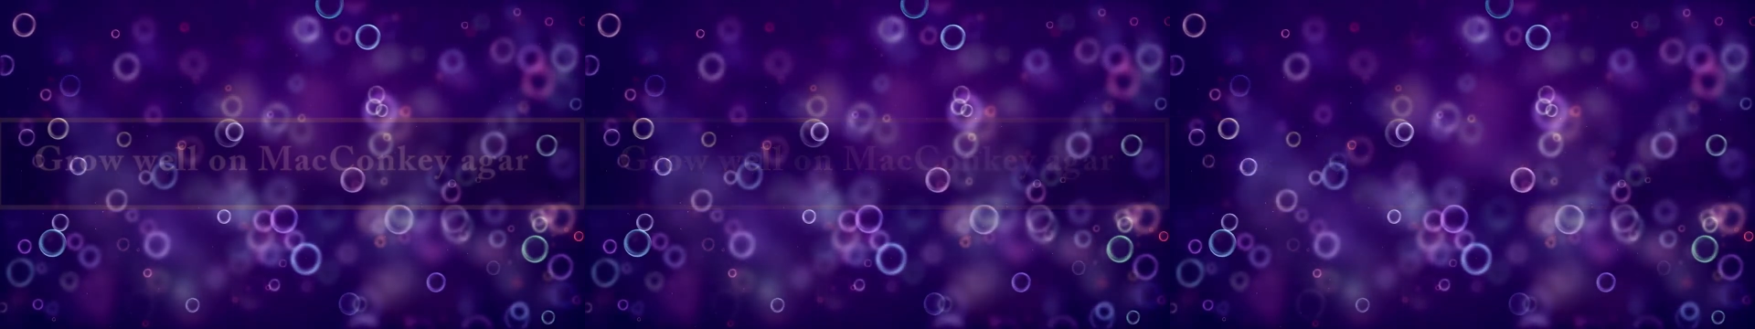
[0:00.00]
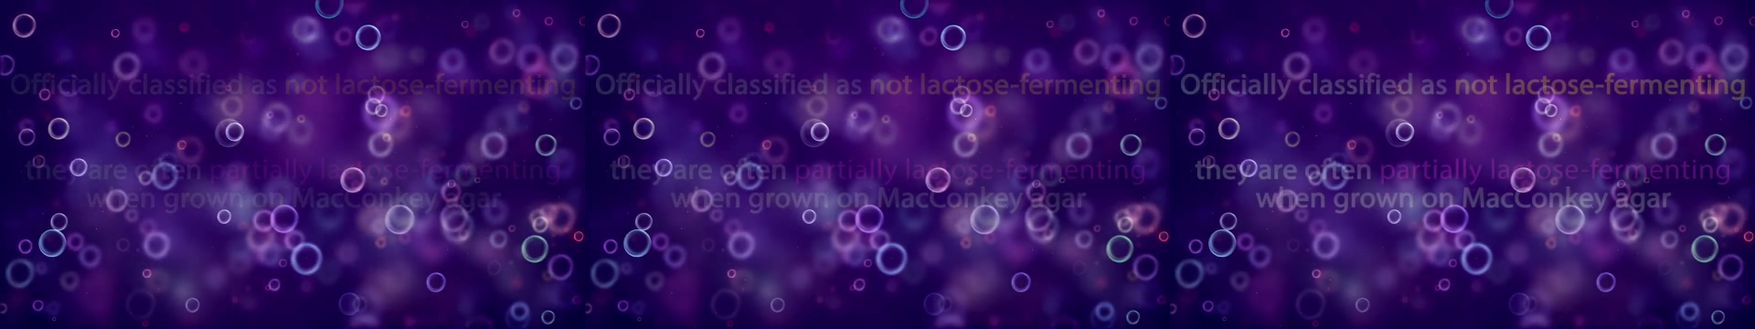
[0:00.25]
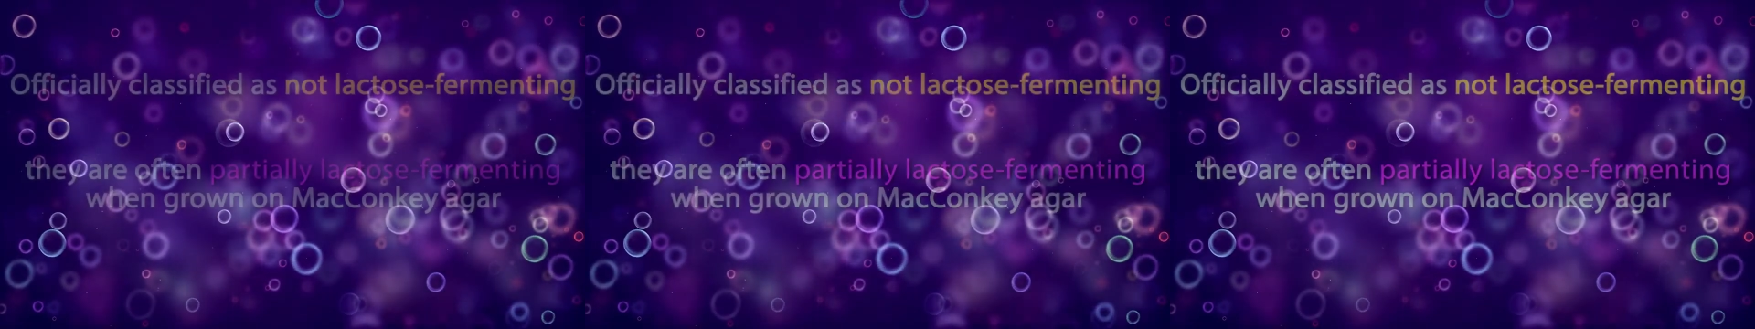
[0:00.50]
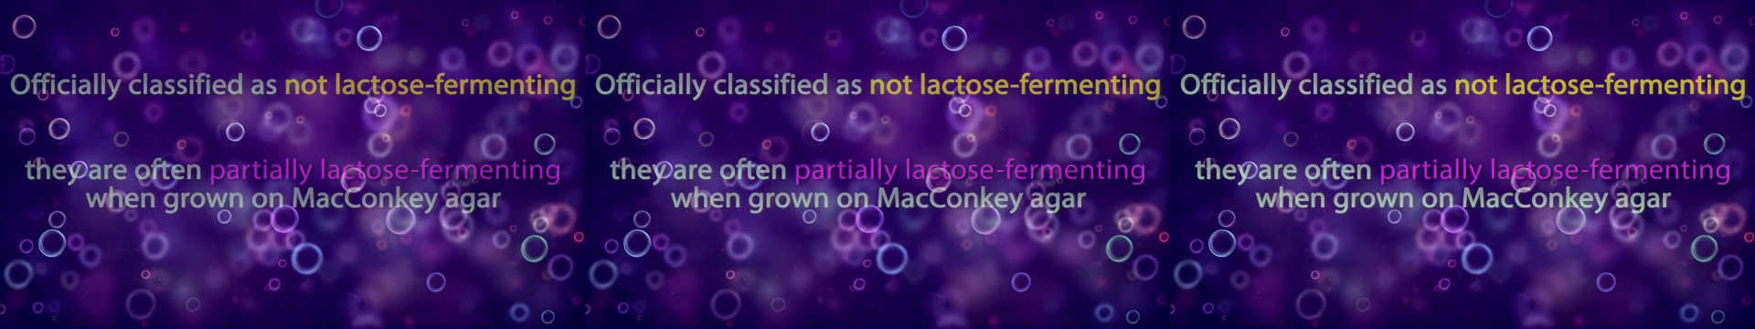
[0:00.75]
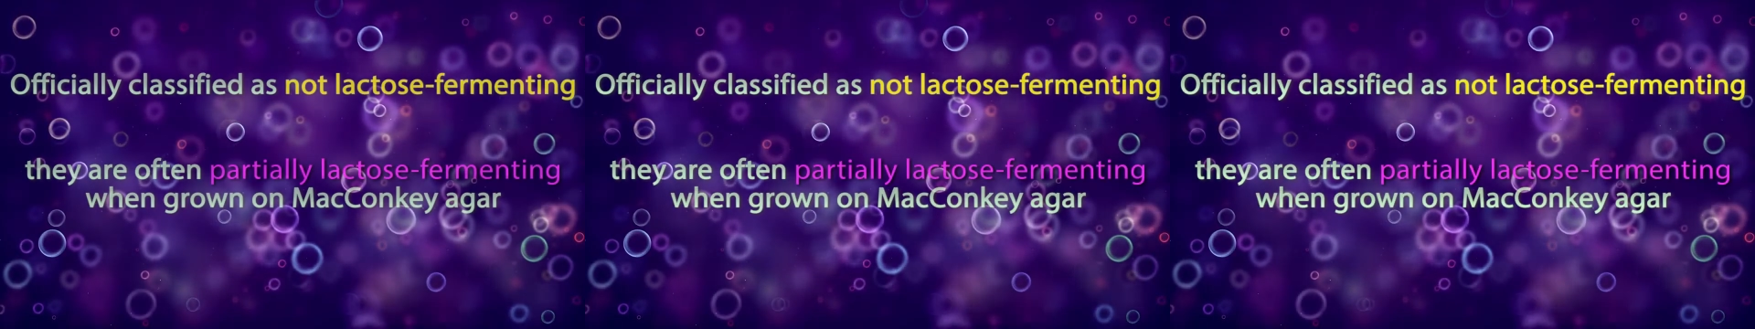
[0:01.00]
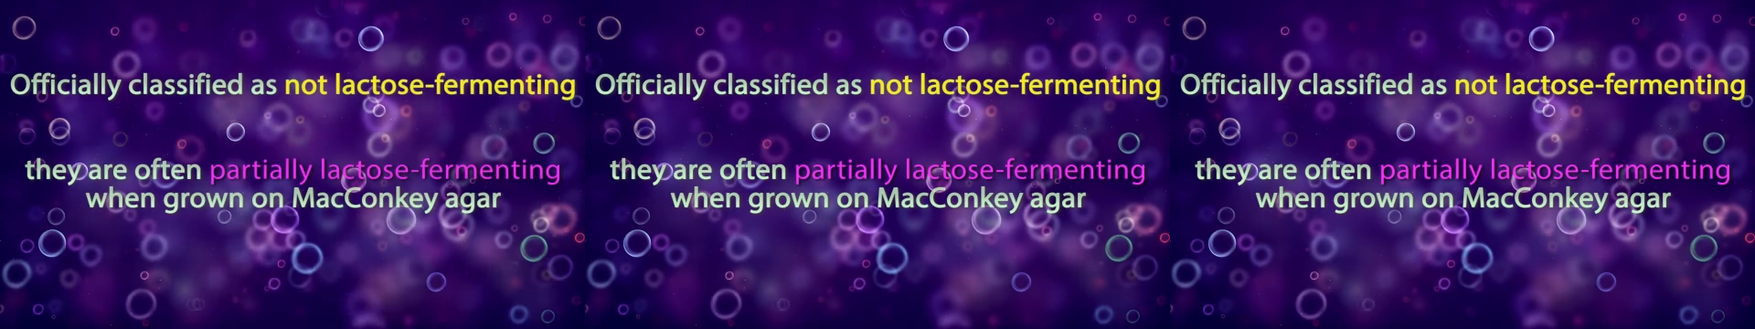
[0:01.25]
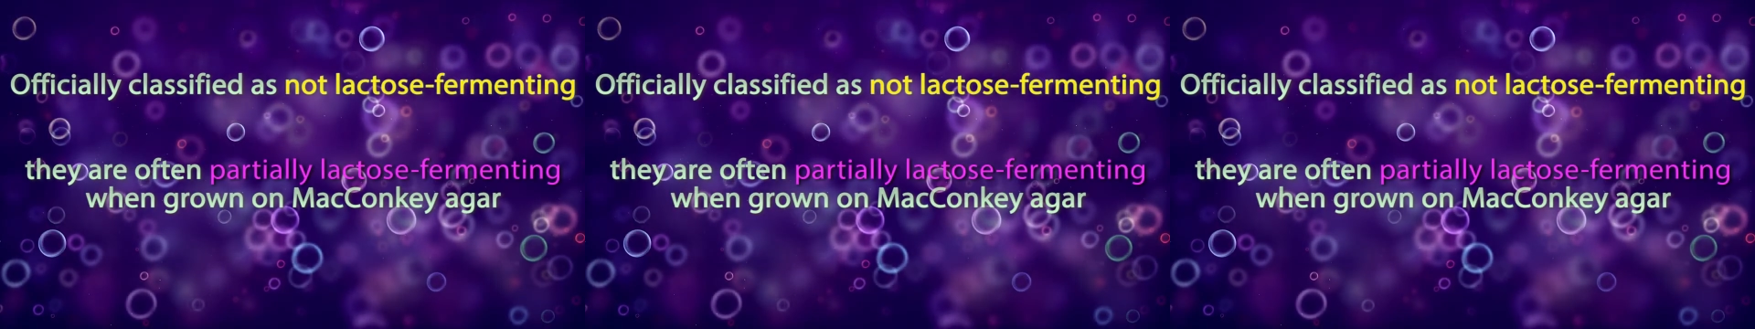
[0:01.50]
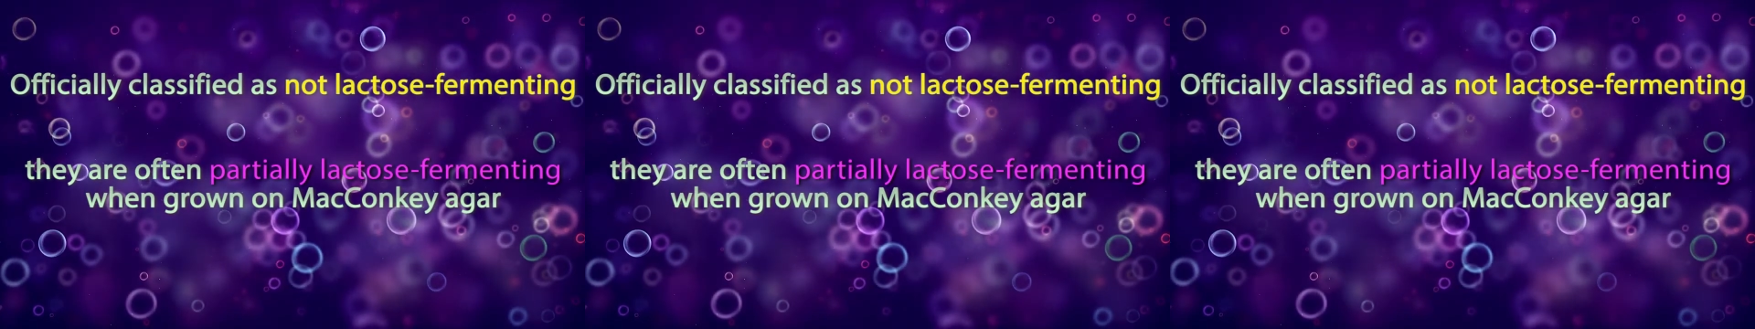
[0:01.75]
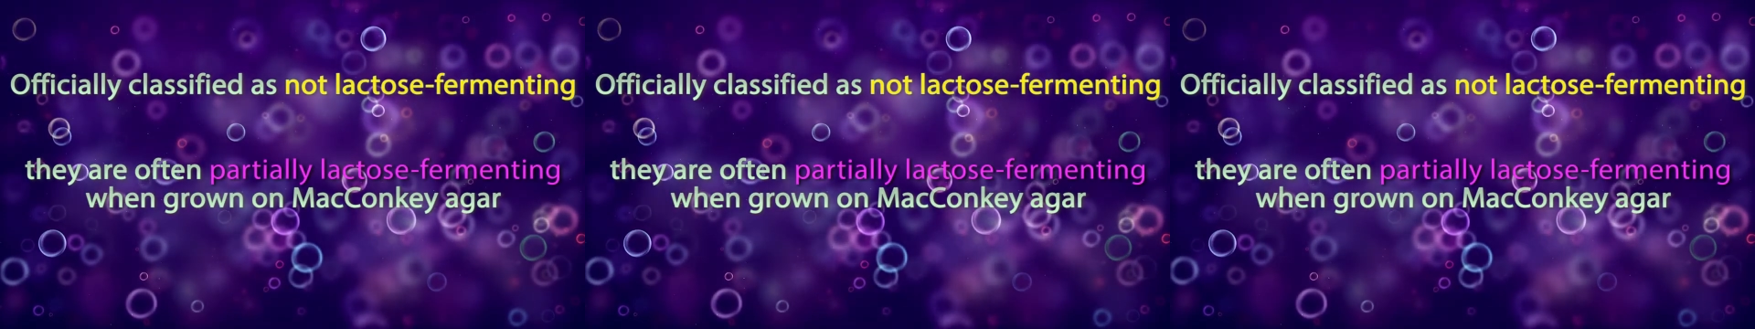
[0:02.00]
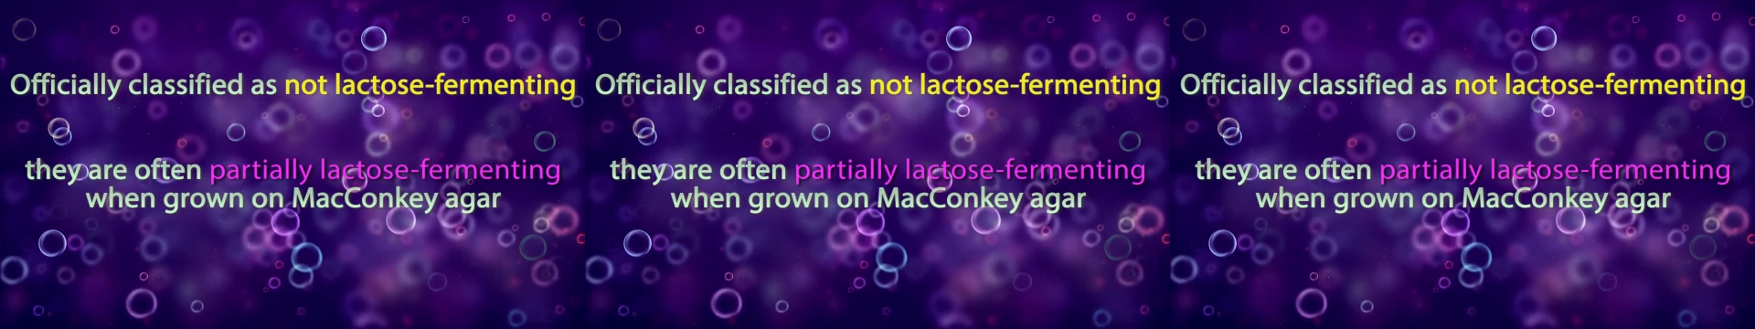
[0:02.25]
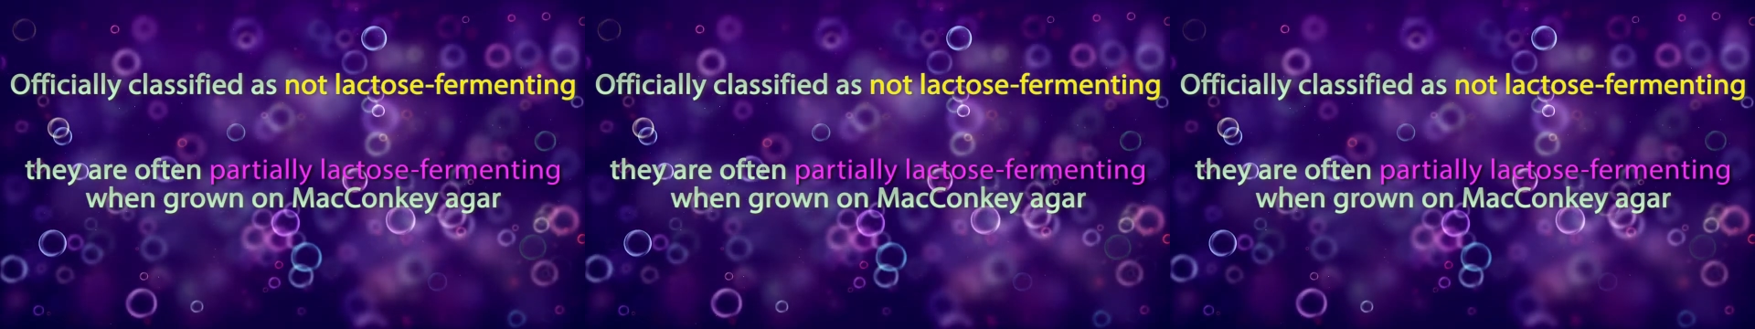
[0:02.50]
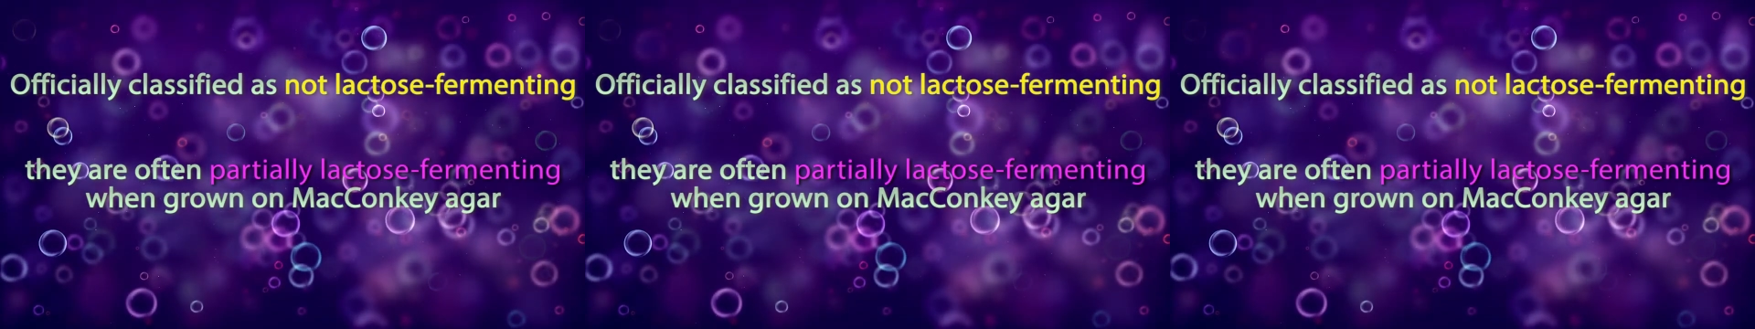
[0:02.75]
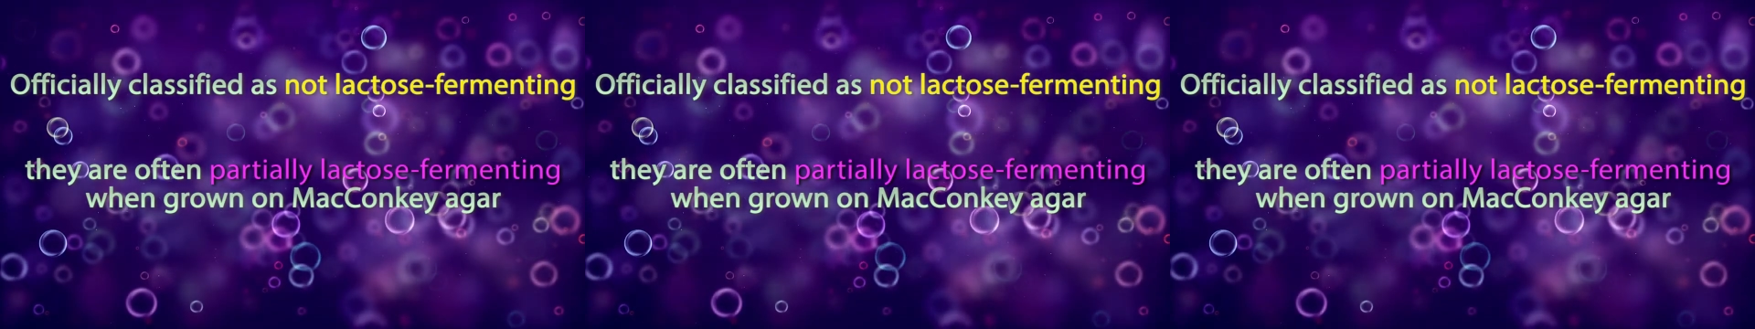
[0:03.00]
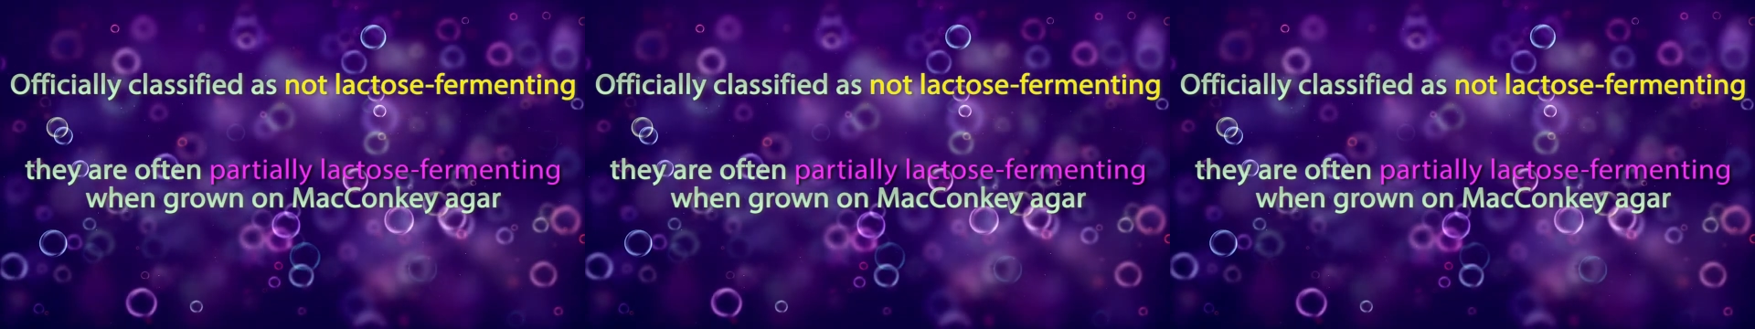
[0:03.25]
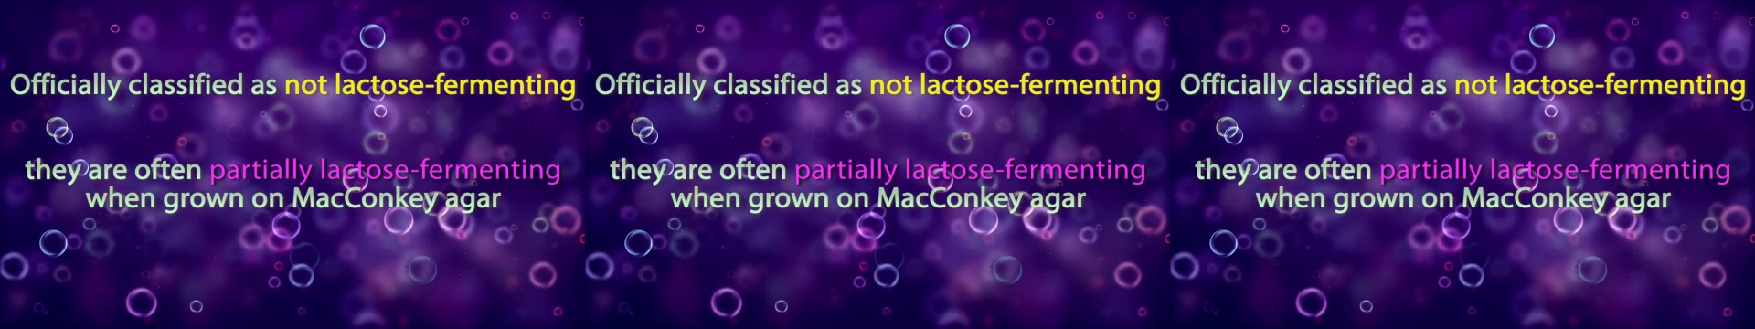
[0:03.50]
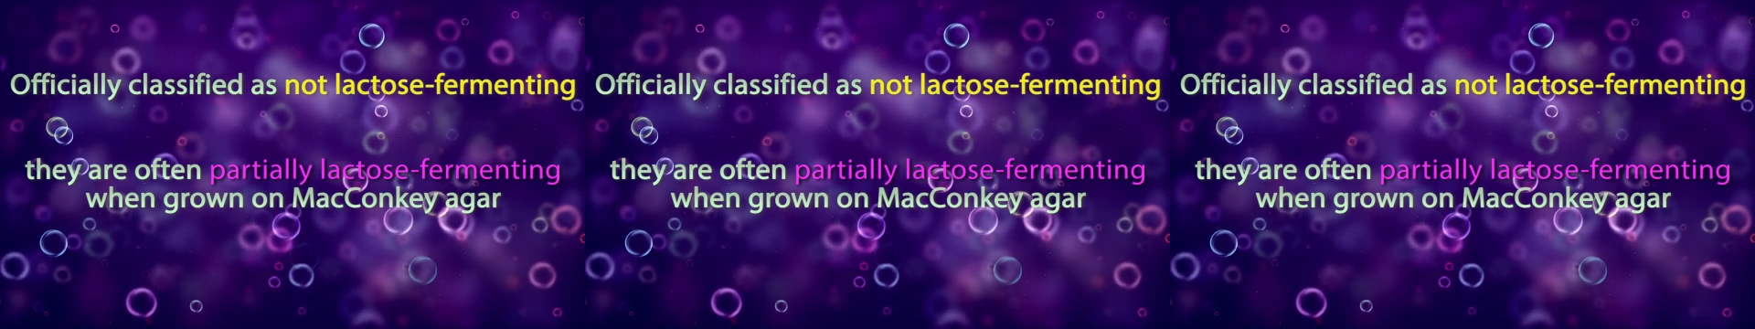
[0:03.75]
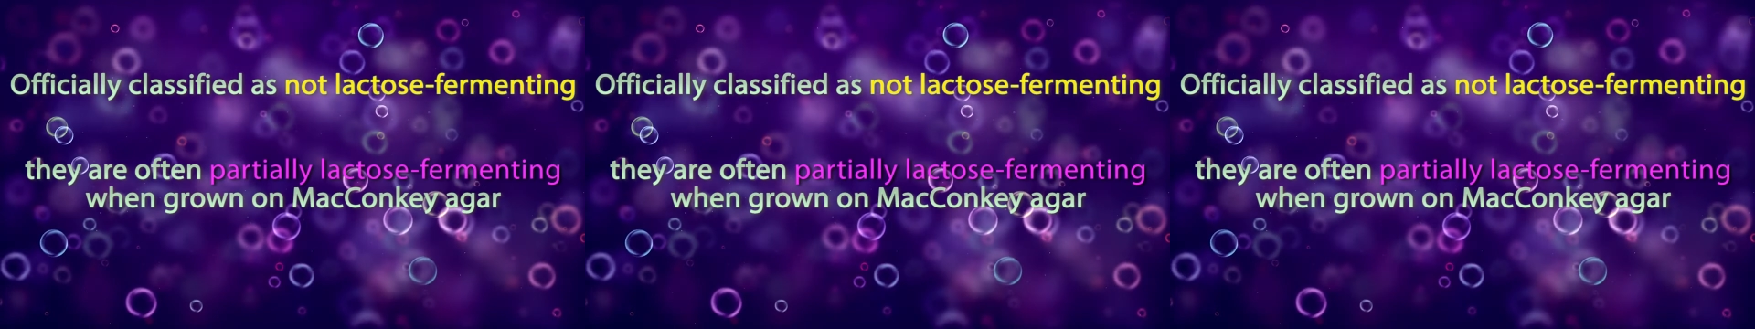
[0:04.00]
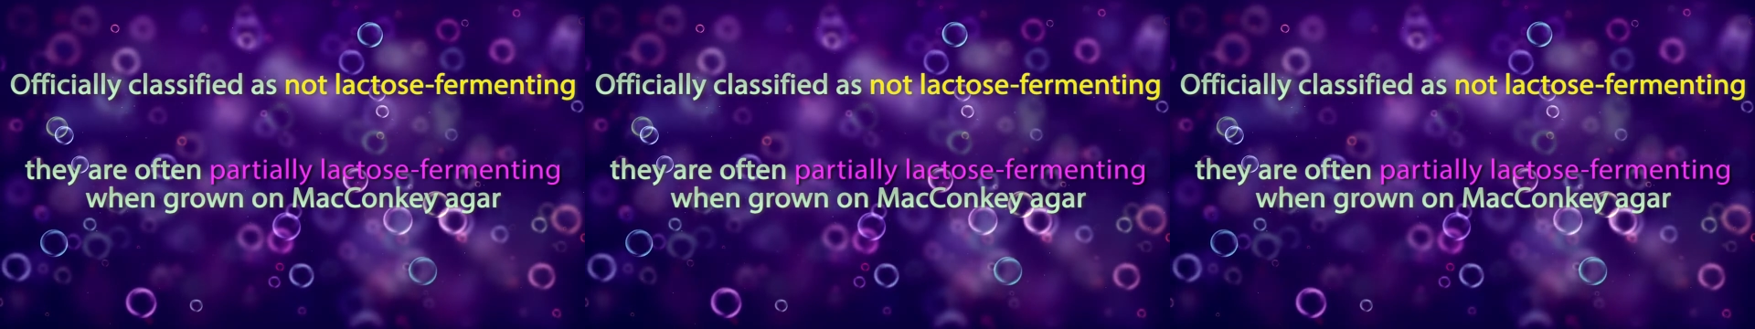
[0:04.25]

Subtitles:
No face is visible, so there are no lips to read.